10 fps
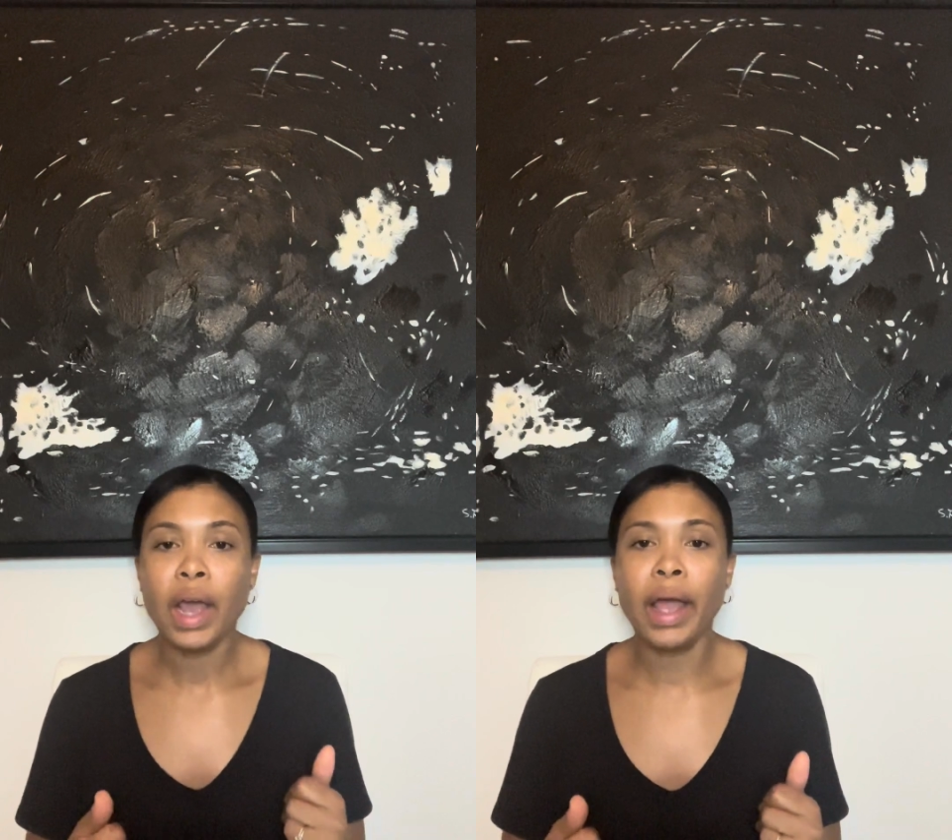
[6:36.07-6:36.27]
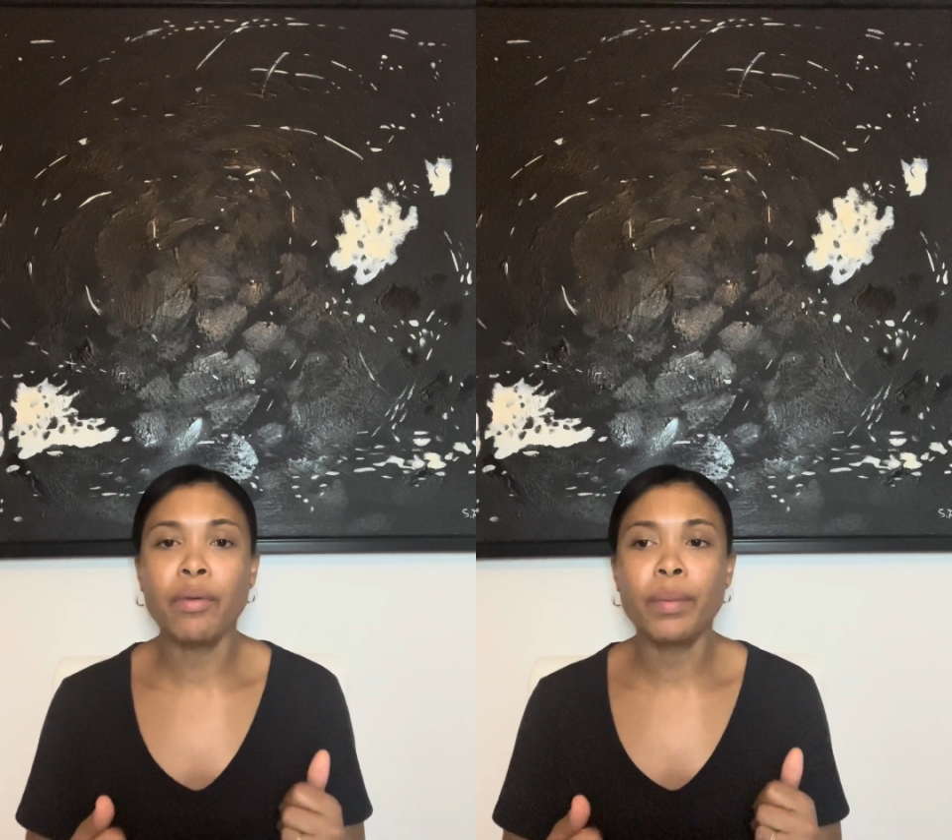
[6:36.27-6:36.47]

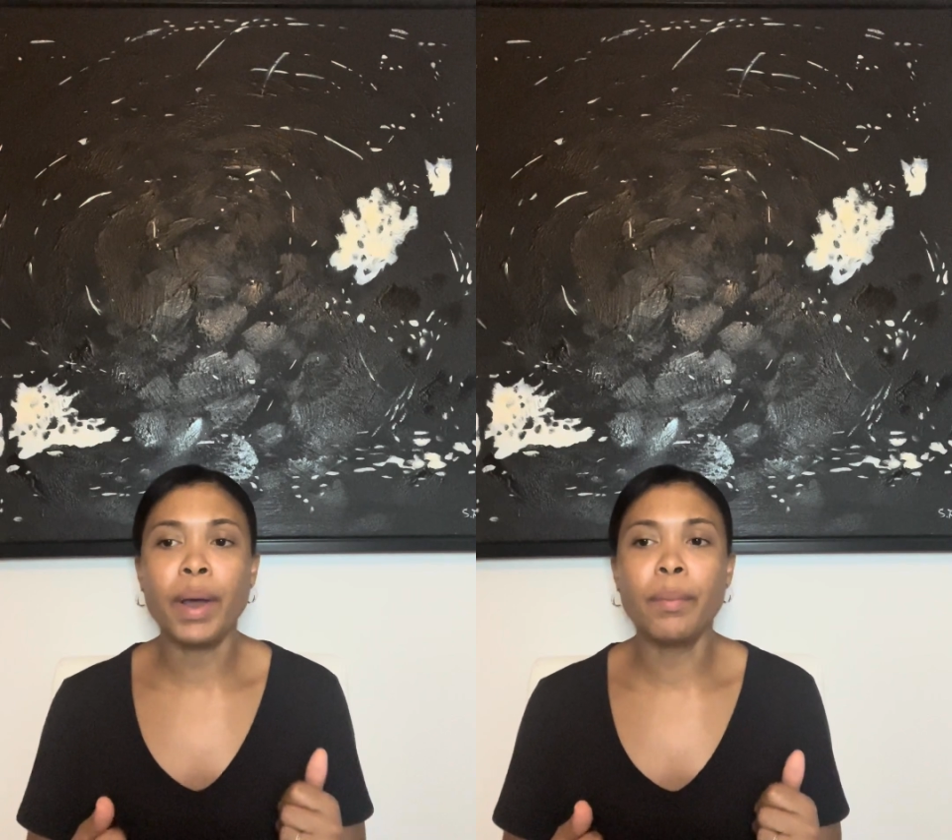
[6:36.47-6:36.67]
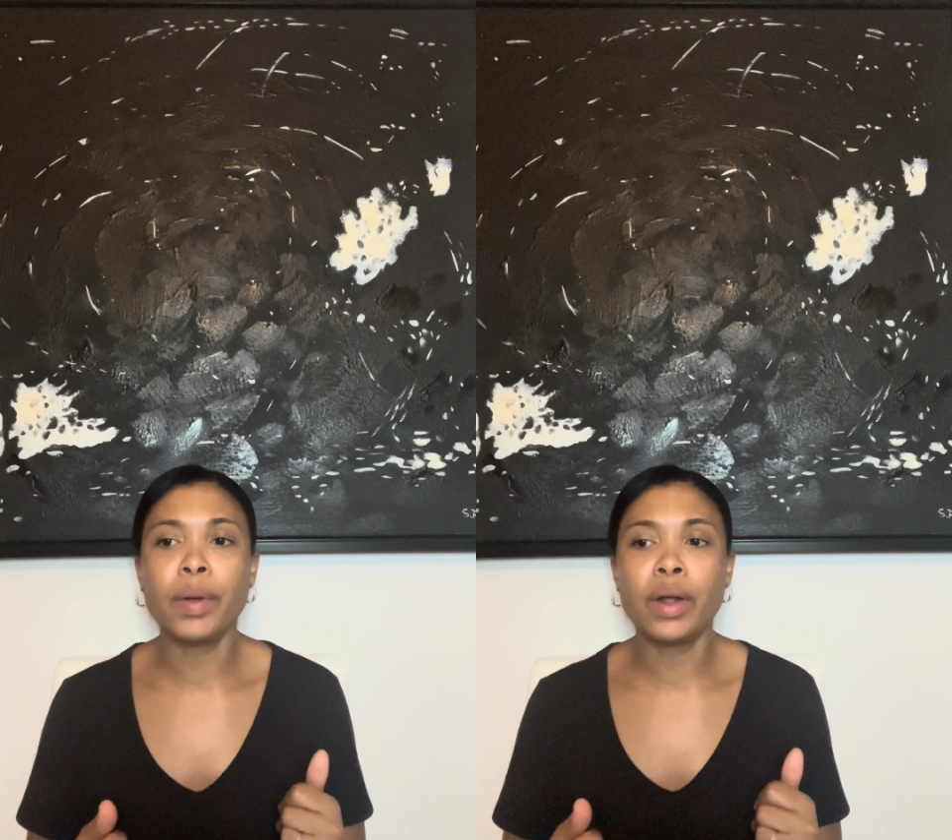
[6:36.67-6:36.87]
I
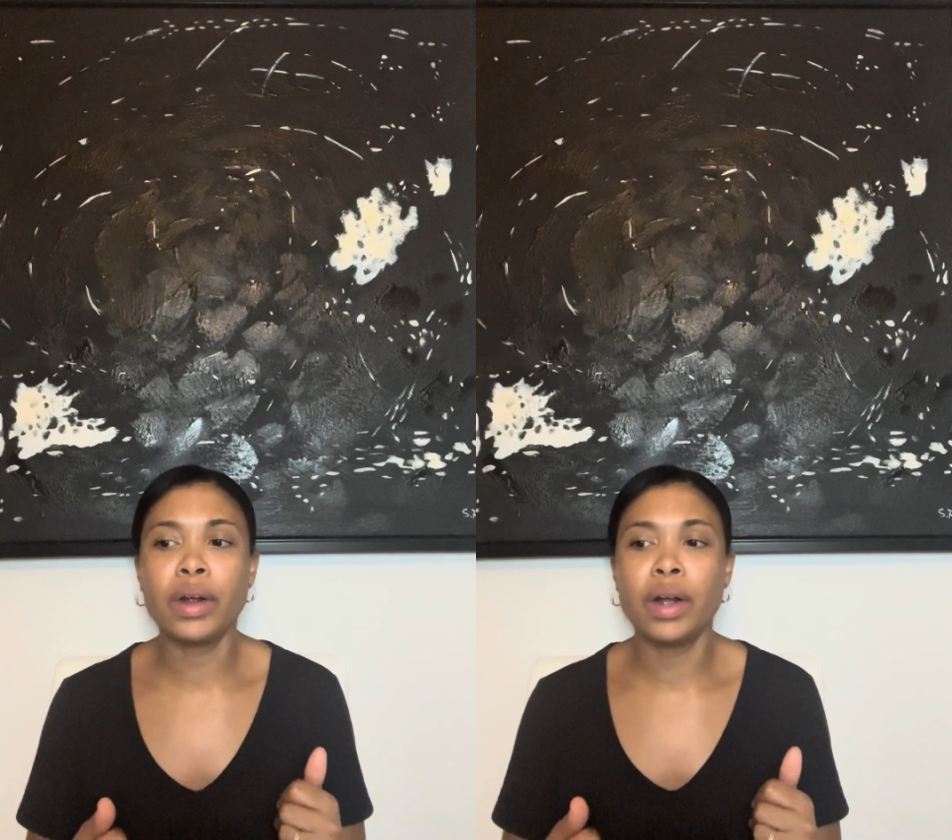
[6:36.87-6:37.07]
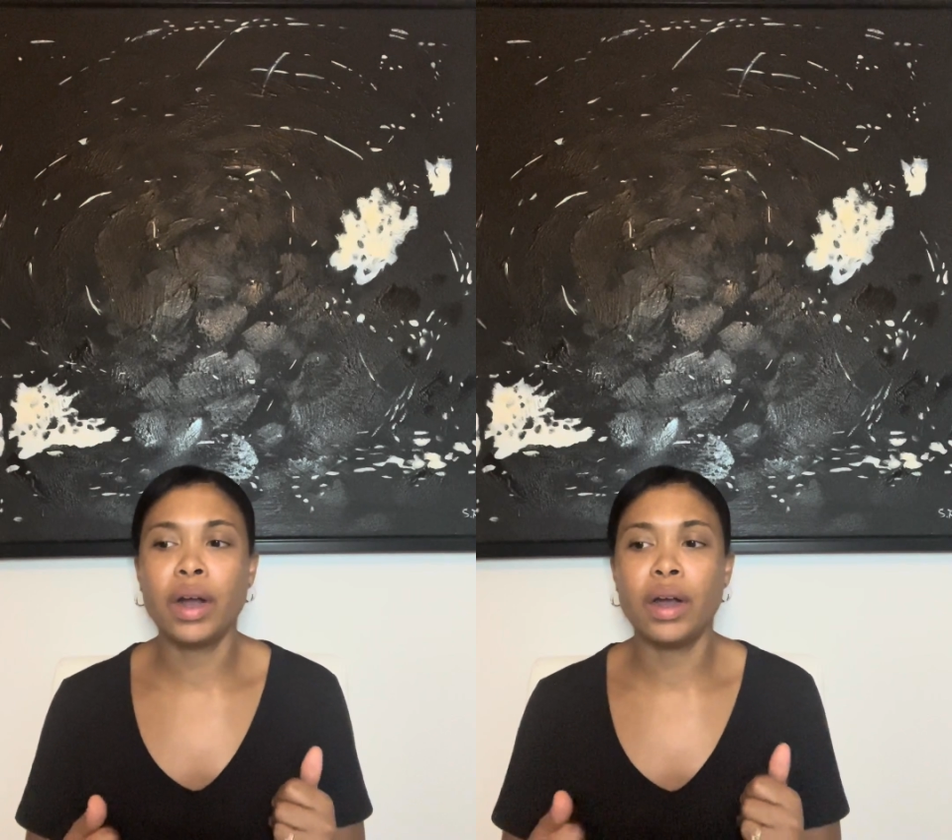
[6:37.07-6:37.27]

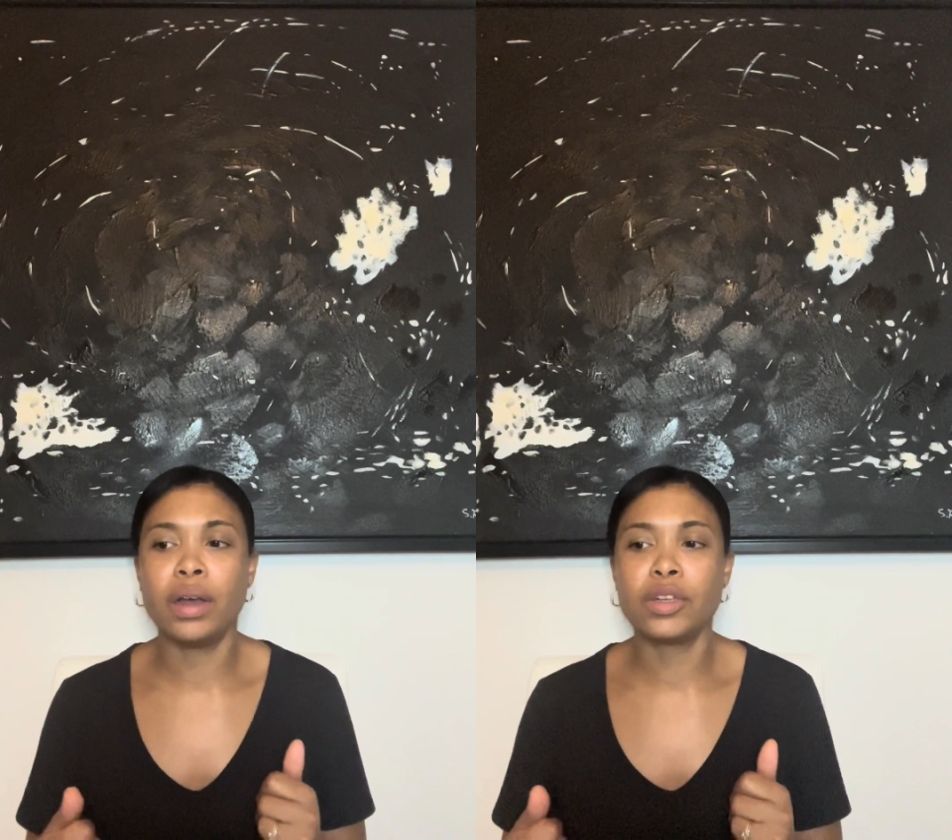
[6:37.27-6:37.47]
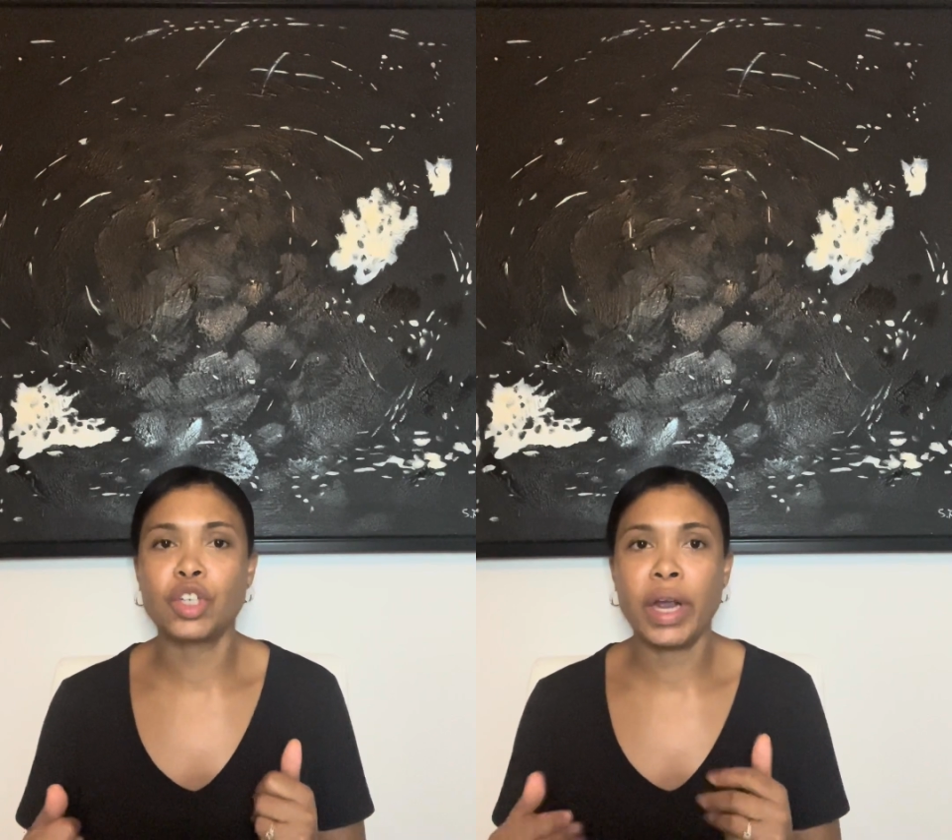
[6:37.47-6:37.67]
remember
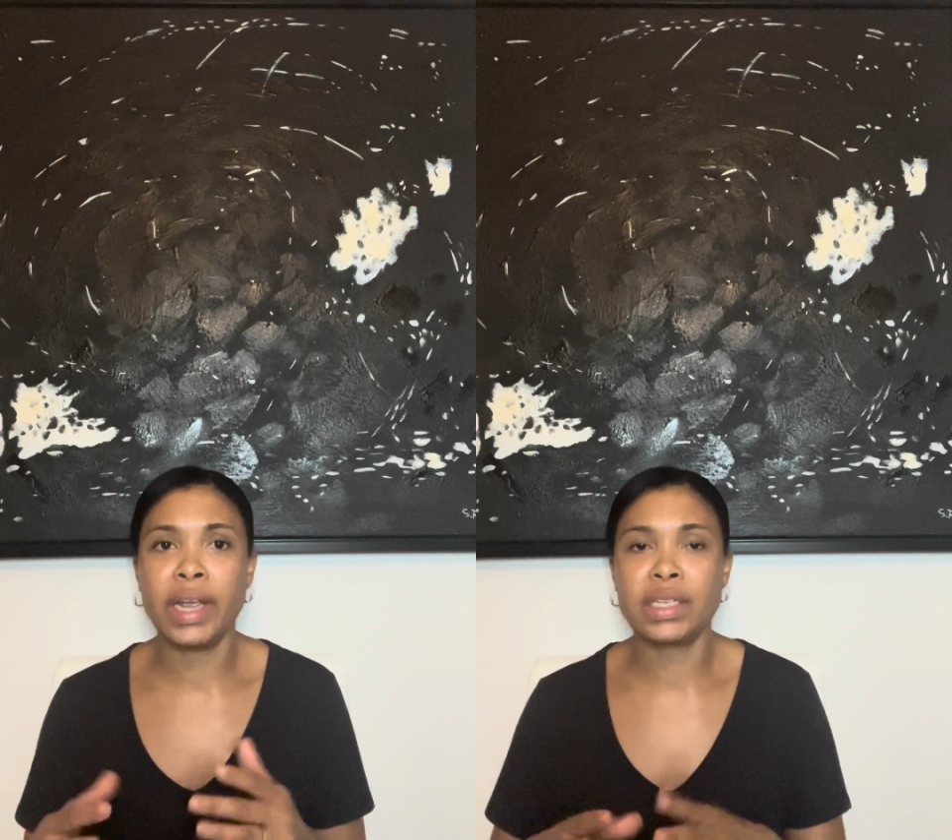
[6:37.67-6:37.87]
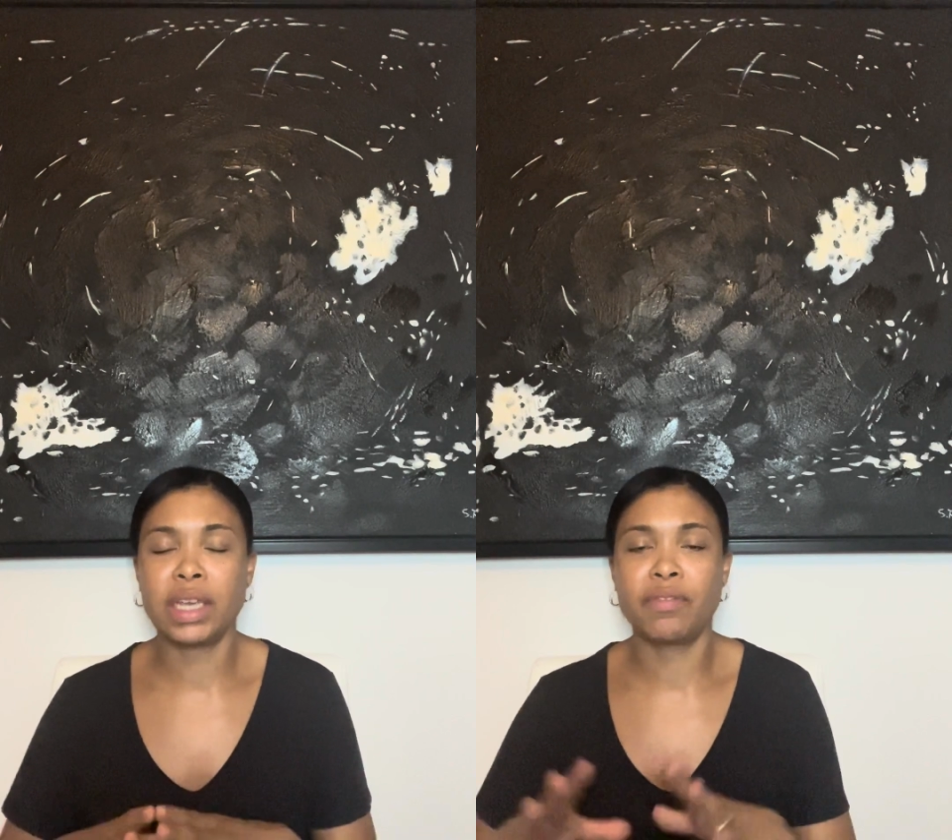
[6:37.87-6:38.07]

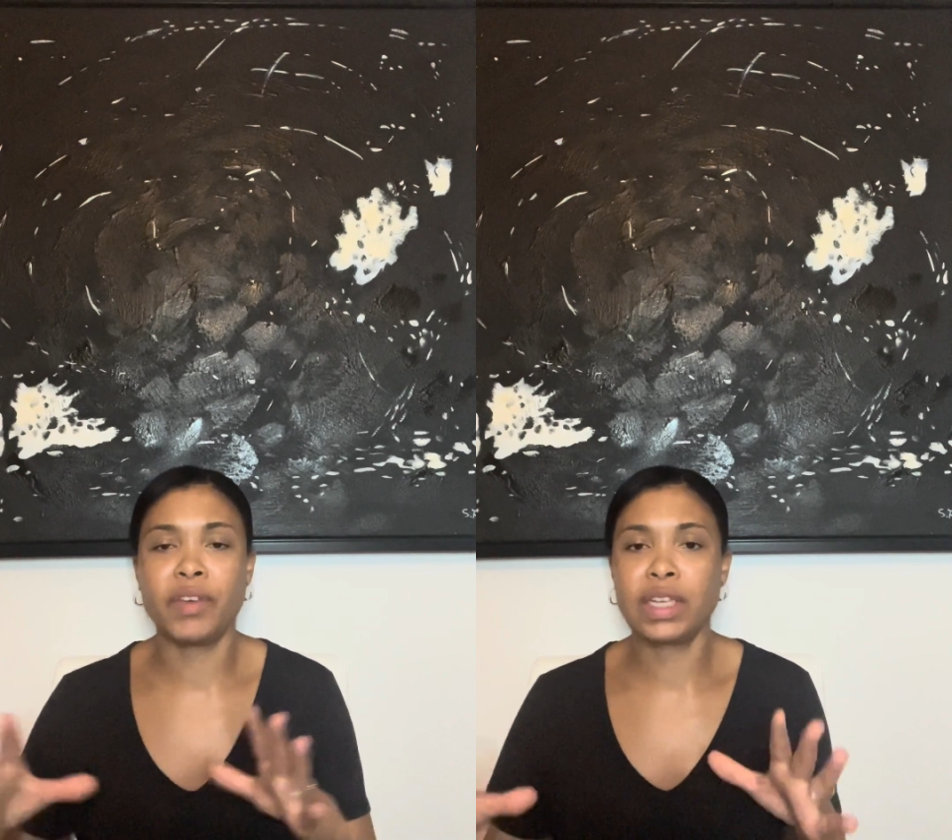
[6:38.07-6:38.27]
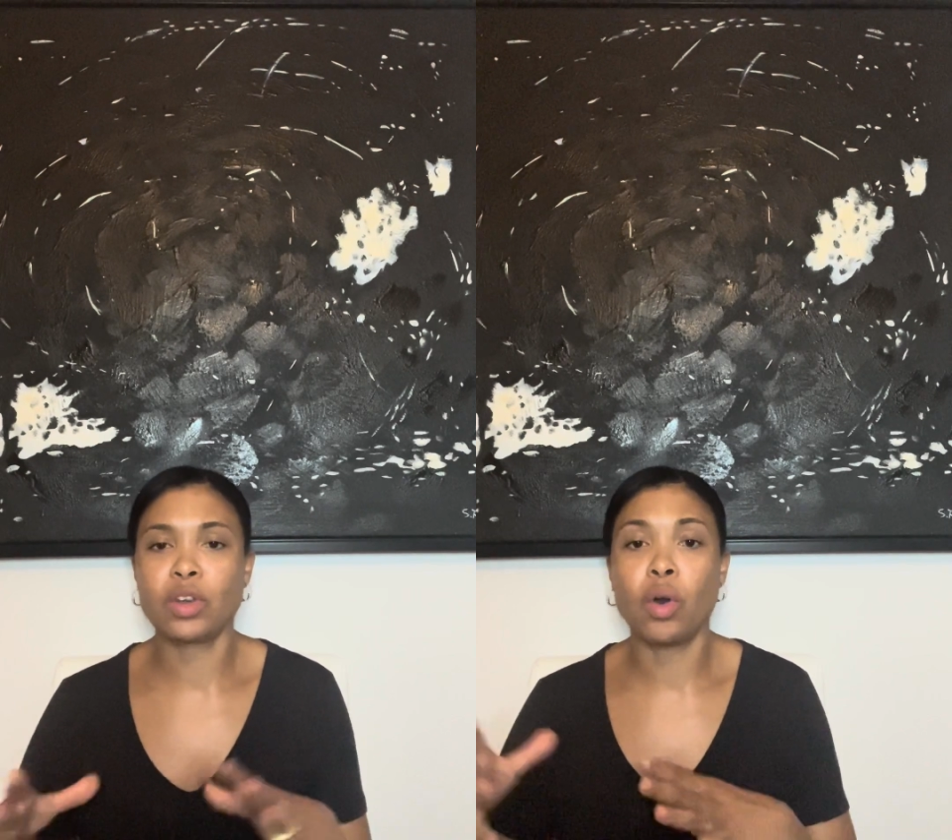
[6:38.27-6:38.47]
trying to fix